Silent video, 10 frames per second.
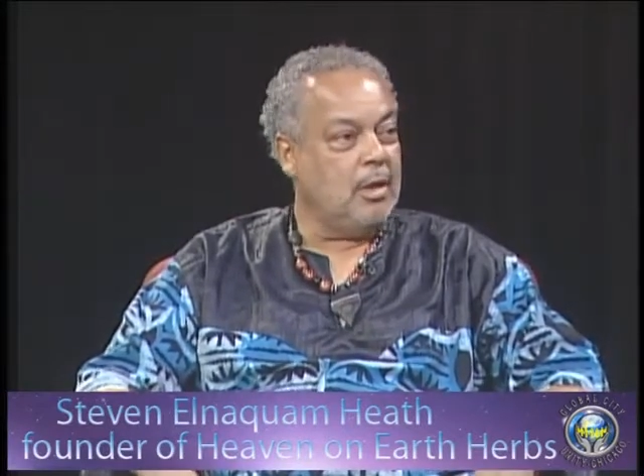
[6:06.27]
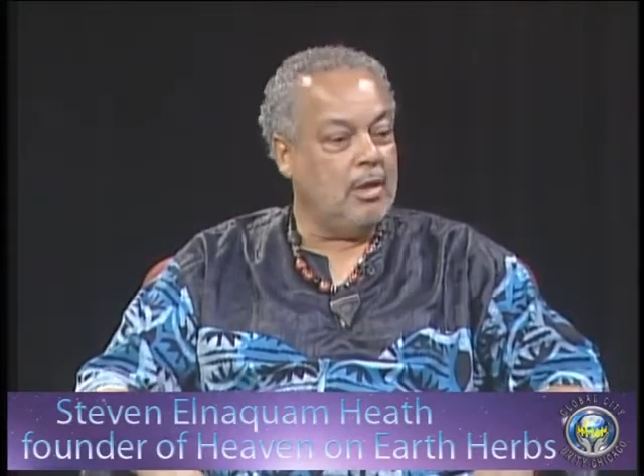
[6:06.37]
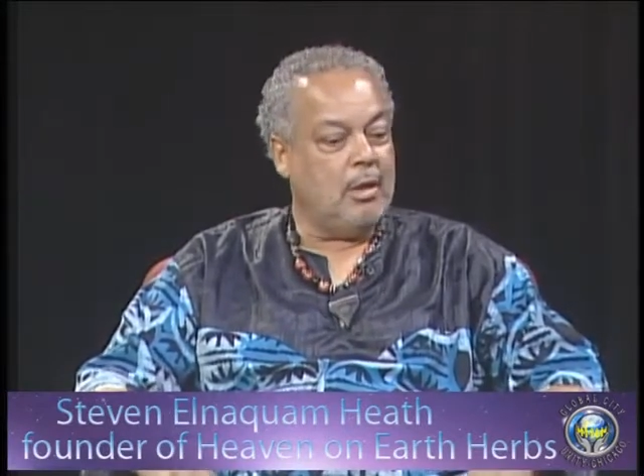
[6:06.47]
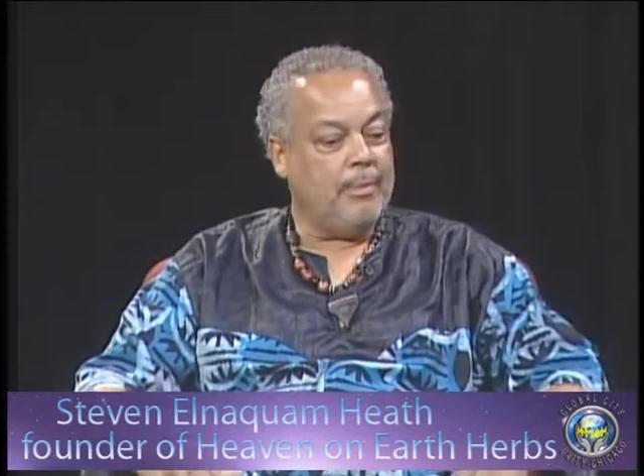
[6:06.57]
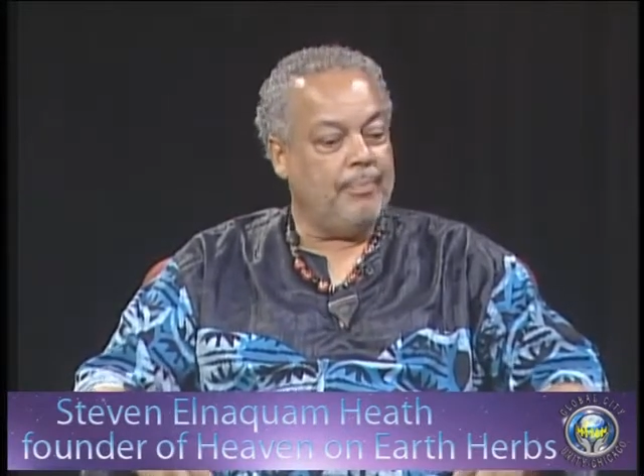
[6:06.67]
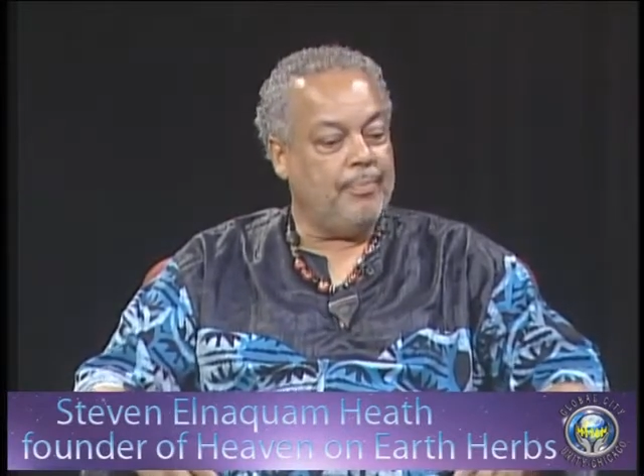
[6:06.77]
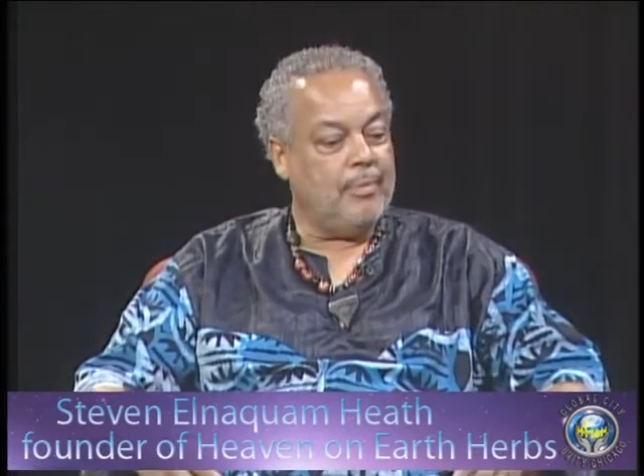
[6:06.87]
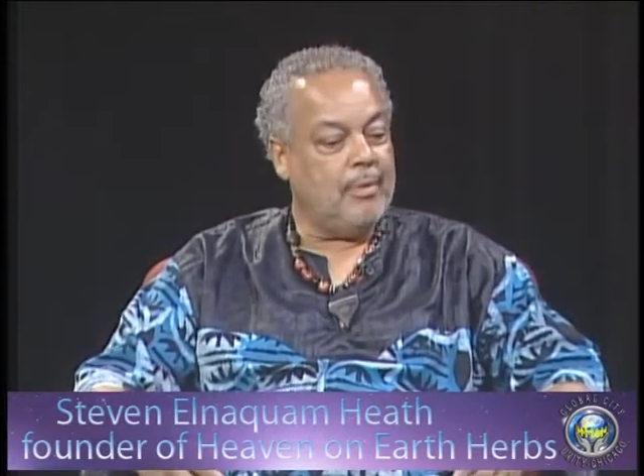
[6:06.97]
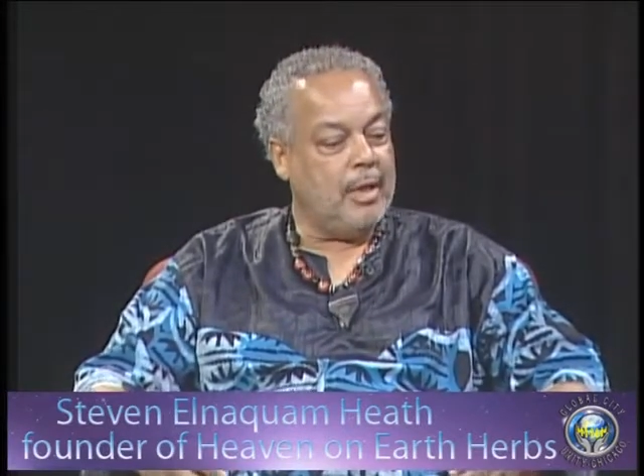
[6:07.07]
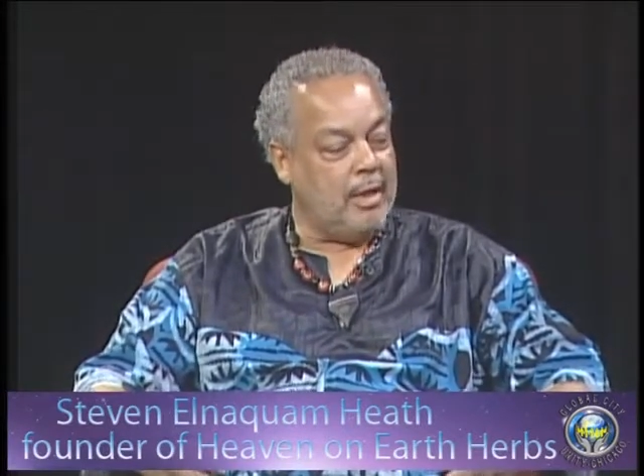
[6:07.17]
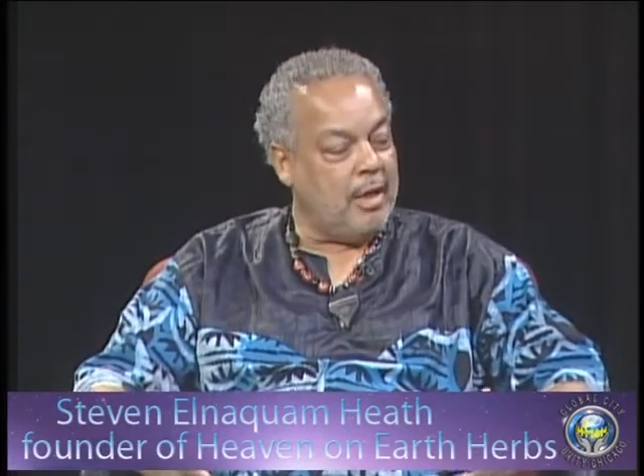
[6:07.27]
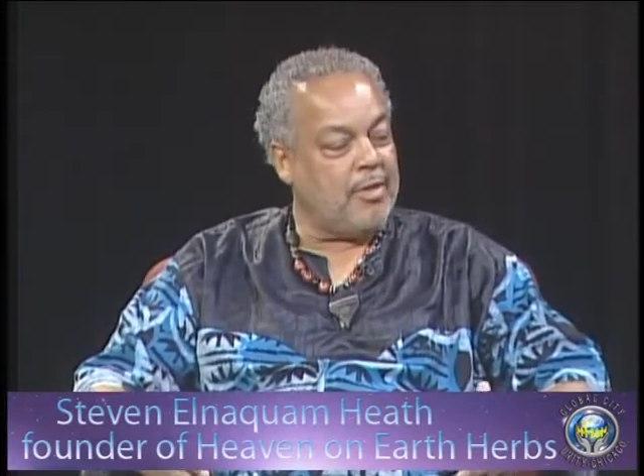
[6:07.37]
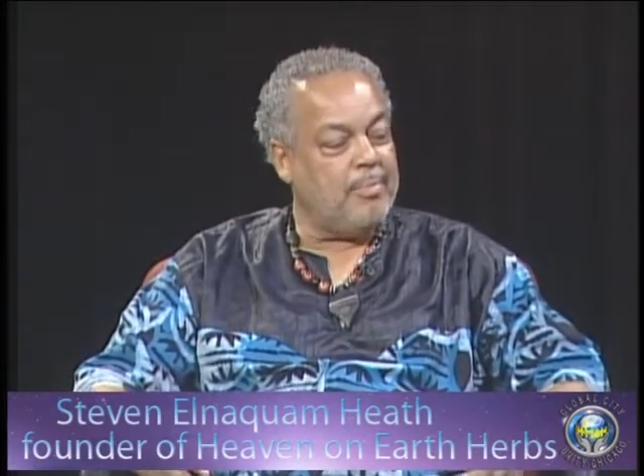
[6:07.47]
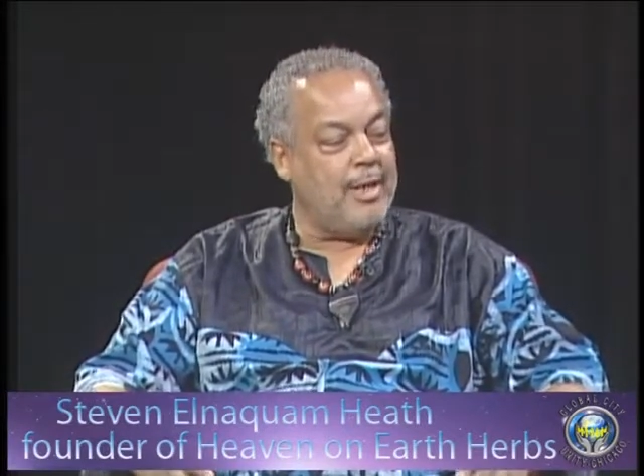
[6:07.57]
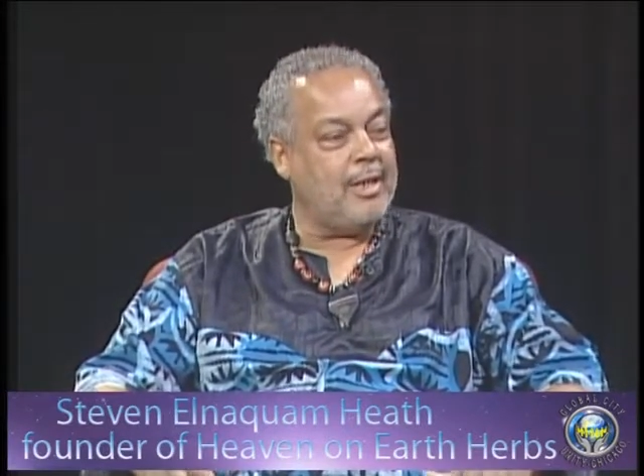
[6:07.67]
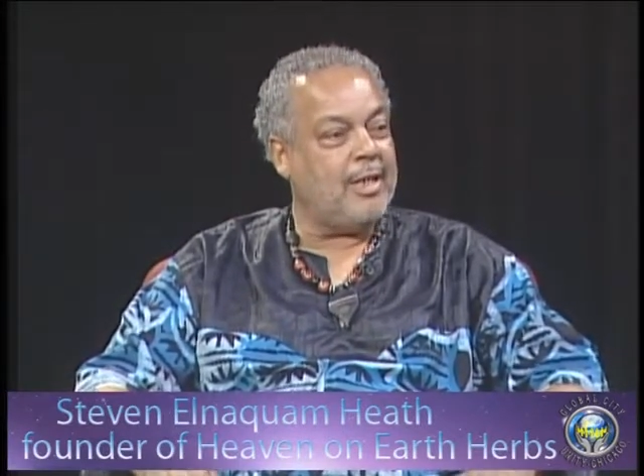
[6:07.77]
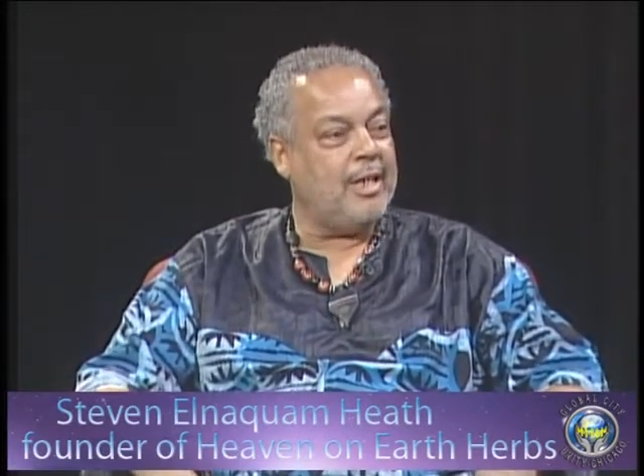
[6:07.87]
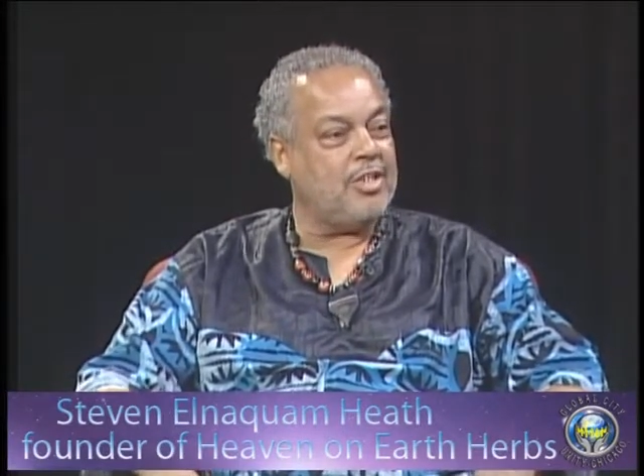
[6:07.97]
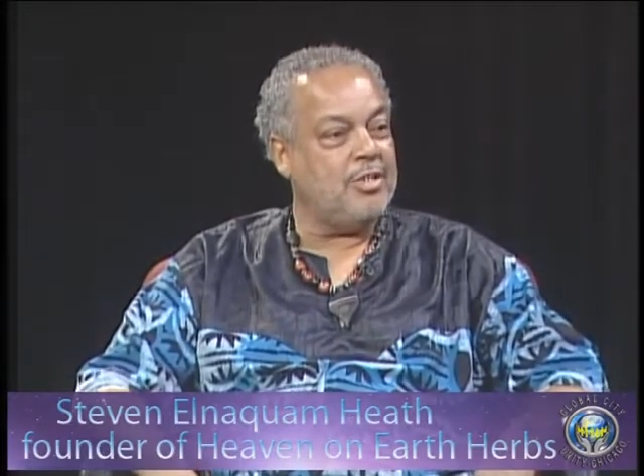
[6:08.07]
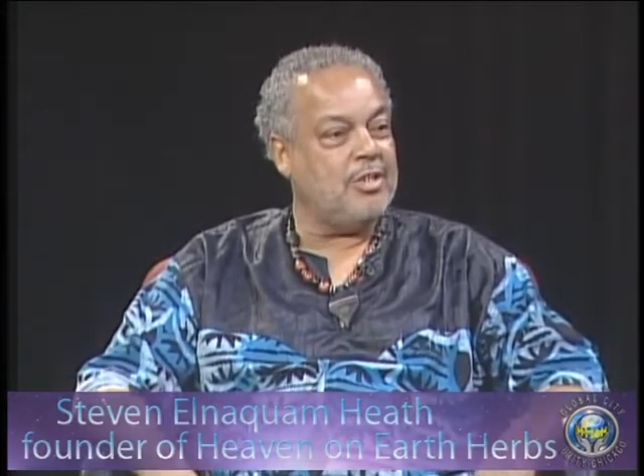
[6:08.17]
and other
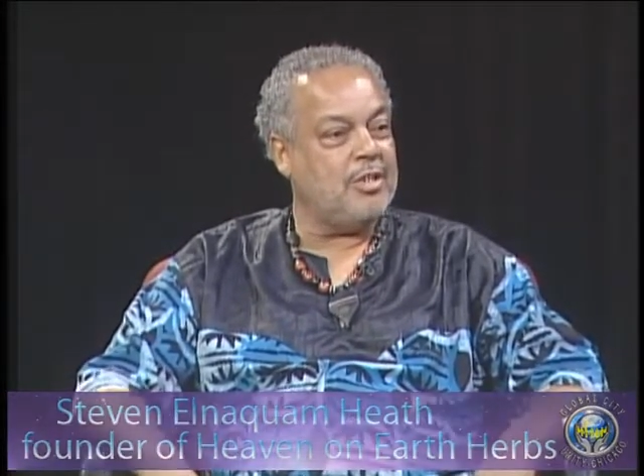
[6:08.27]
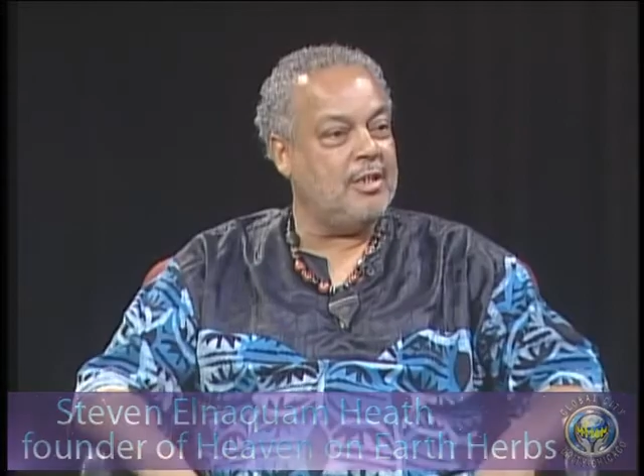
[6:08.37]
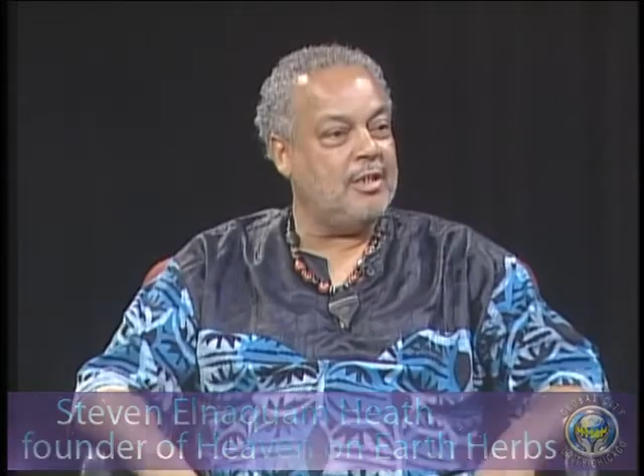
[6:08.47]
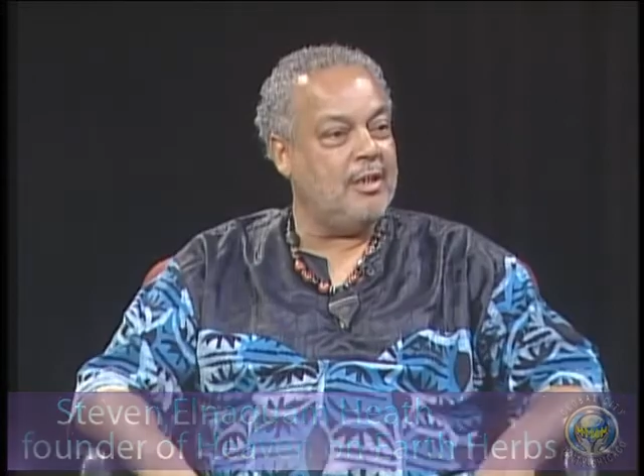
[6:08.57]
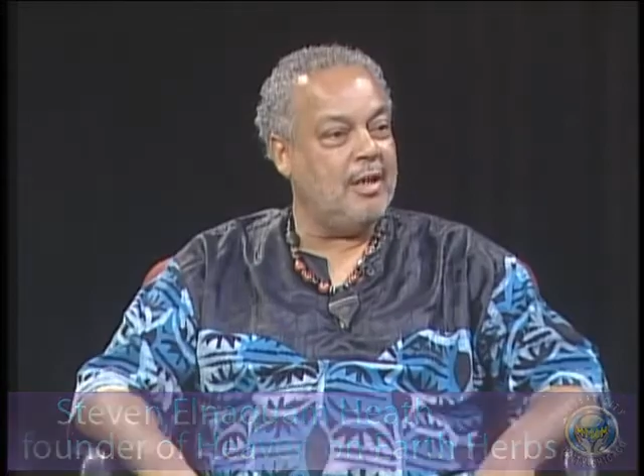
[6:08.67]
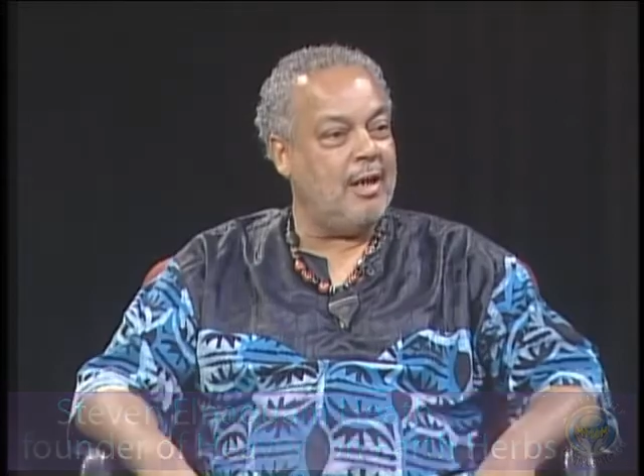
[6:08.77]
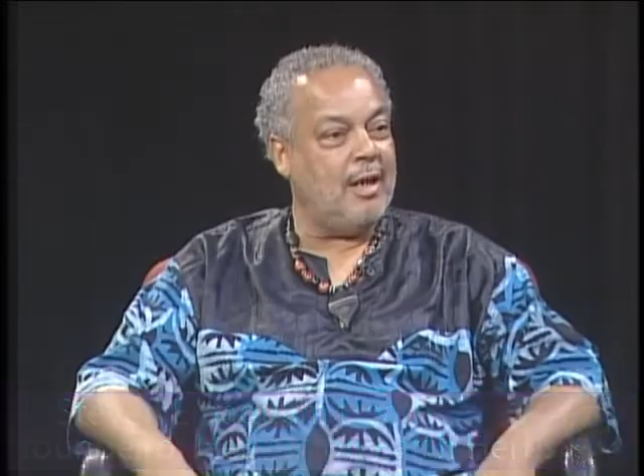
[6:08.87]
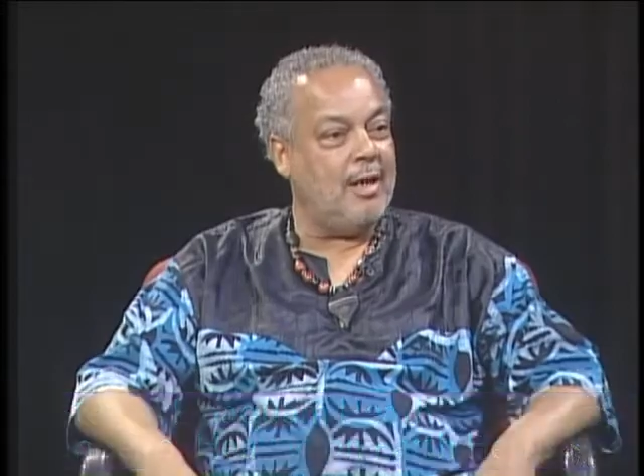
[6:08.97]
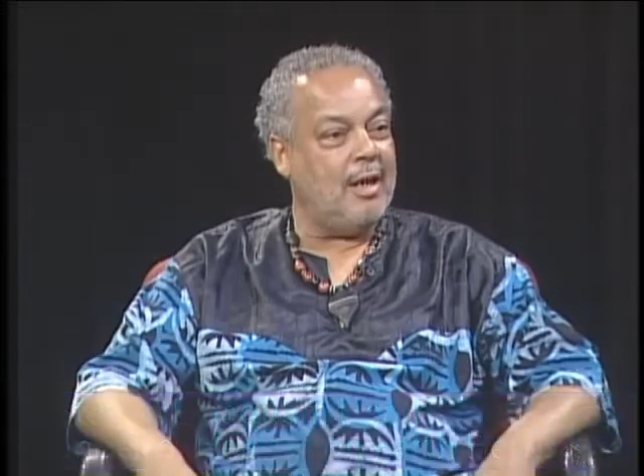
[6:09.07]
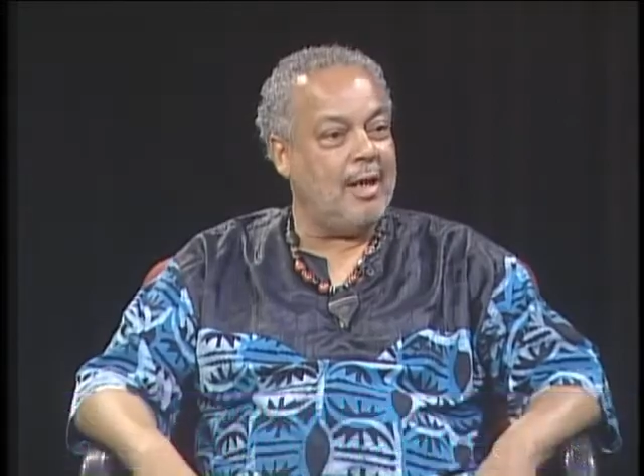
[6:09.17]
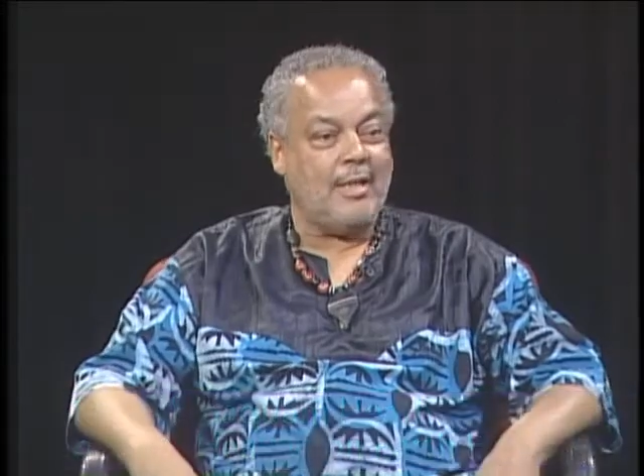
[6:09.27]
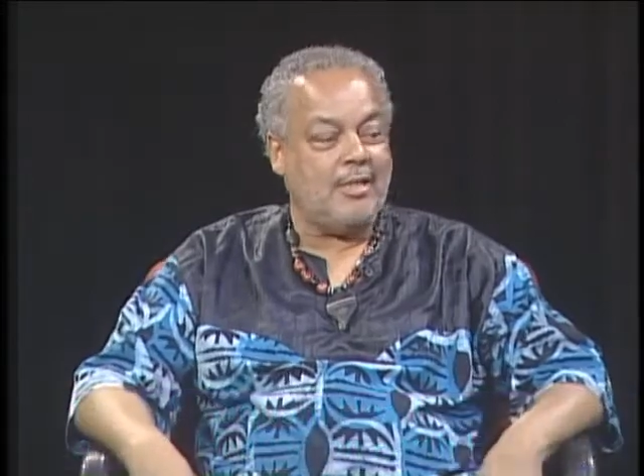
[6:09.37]
medications. And I